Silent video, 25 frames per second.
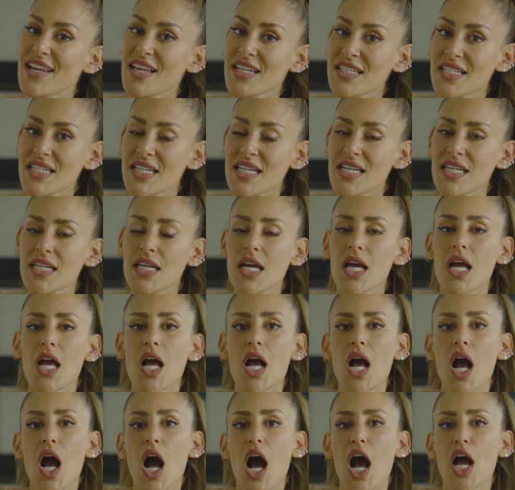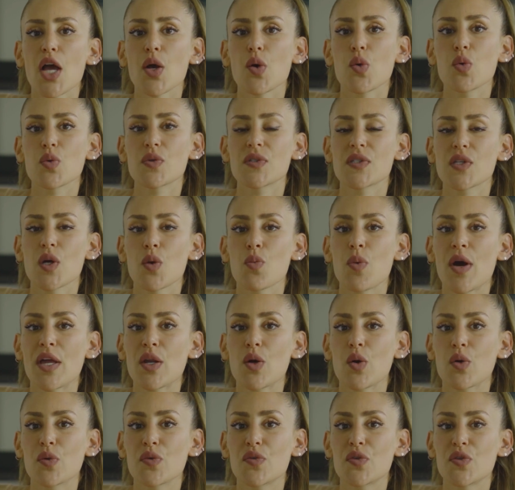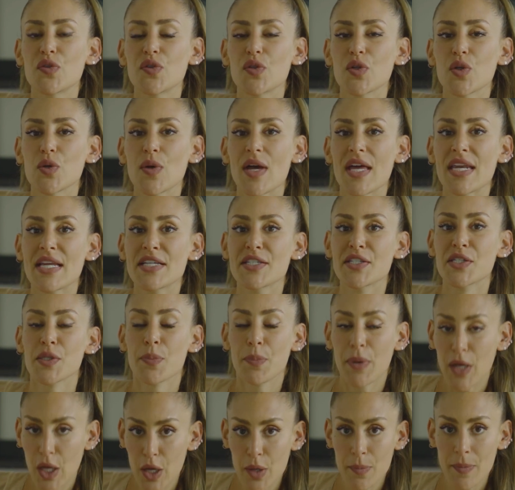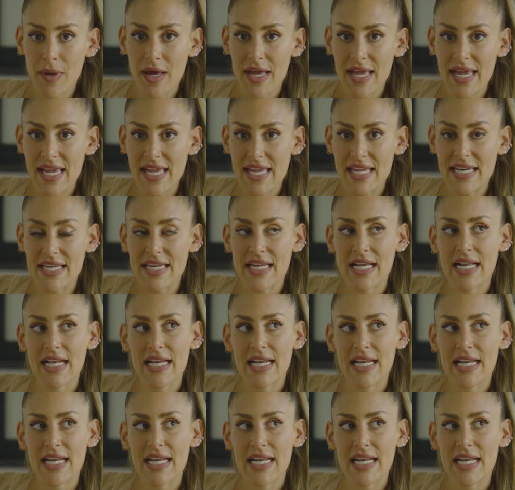London. I also went on to do a diploma in